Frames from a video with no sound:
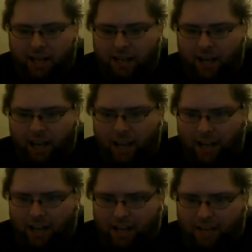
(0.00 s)

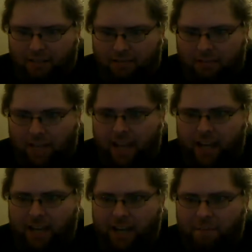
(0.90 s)
they
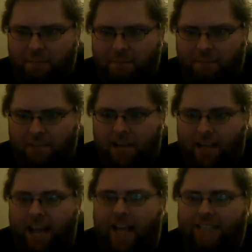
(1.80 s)
ended up kind
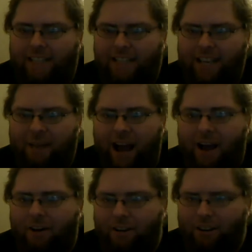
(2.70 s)
of casting him
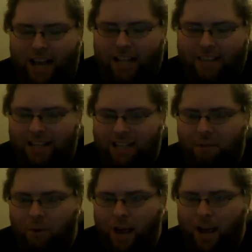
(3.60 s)
out or casting him
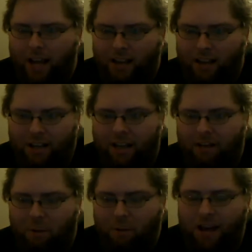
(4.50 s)
away or getting
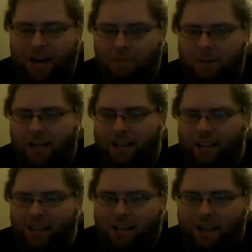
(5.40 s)
him away. But
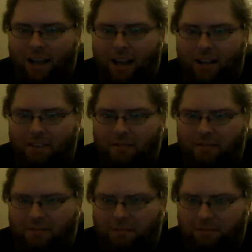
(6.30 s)

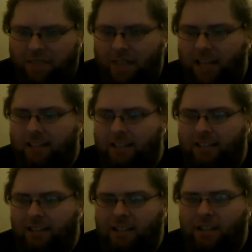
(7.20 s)

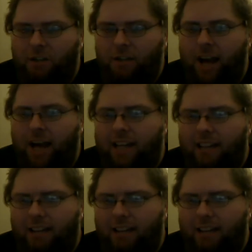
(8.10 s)
then Ygritte